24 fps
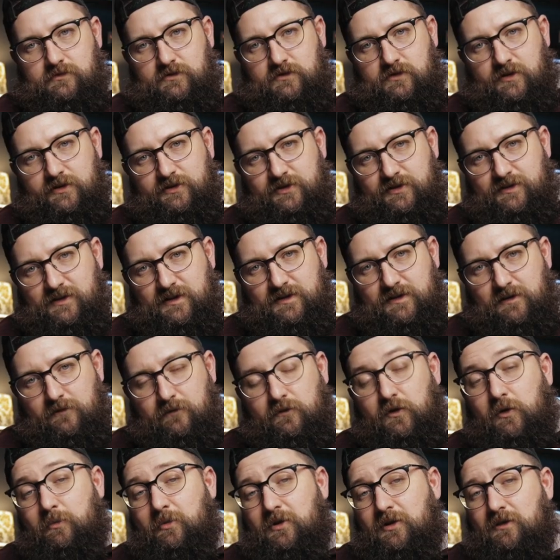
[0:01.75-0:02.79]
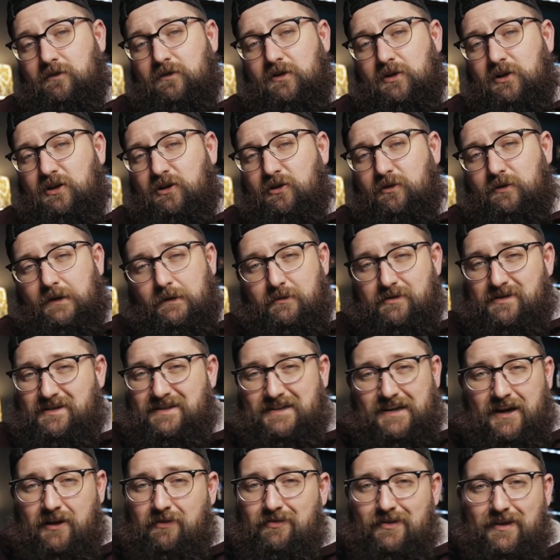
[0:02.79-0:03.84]
So I just got done filming a video that was
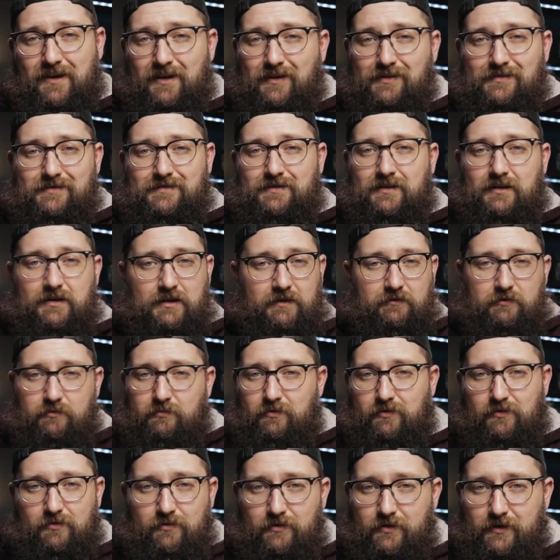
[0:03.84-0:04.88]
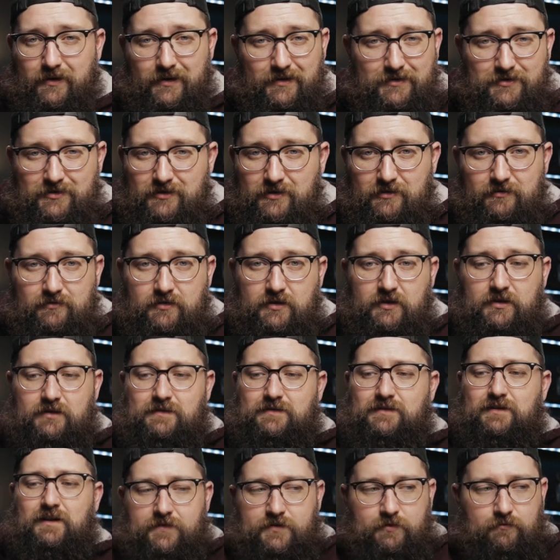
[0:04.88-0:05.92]
10 things that every recording engineer
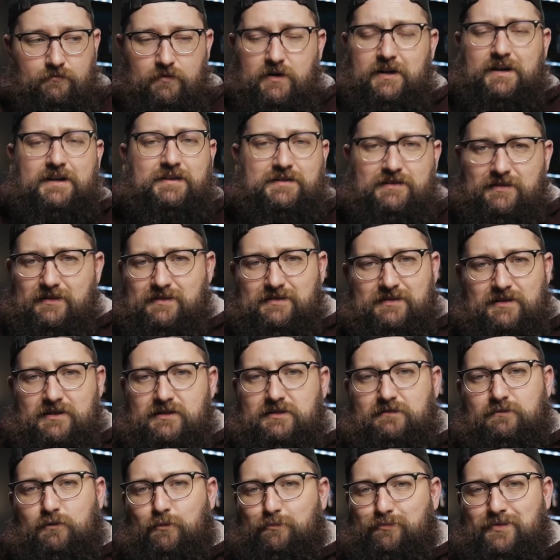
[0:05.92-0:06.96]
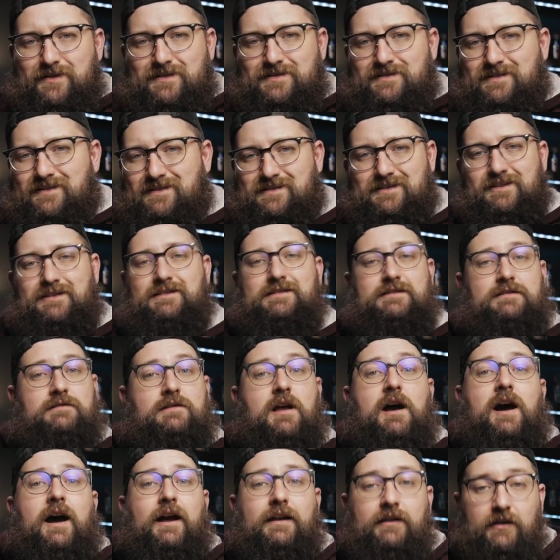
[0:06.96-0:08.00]
needs to run a successful business that's
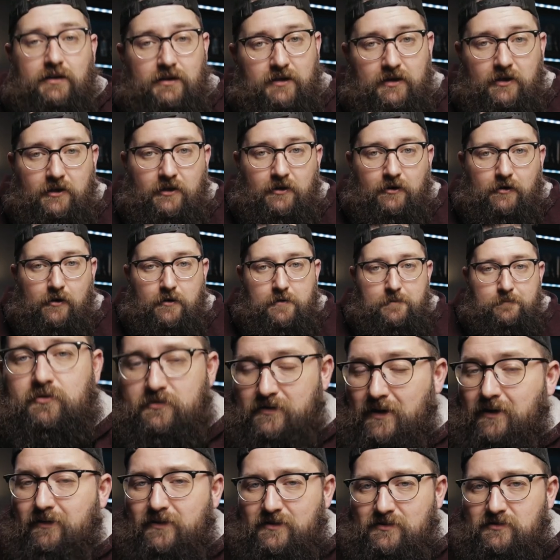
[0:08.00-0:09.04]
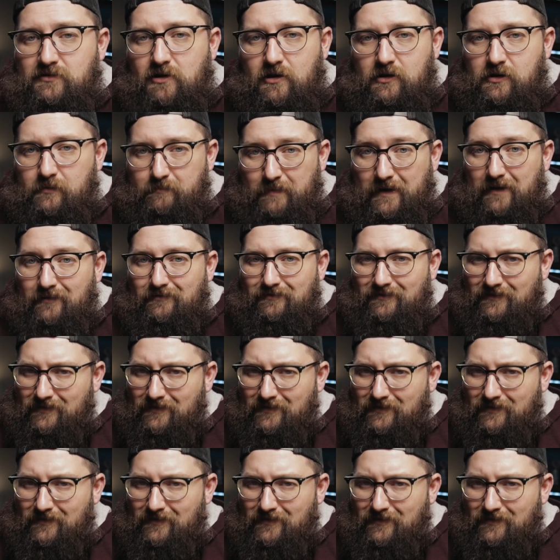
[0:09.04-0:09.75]
not gear. Well, now let's talk about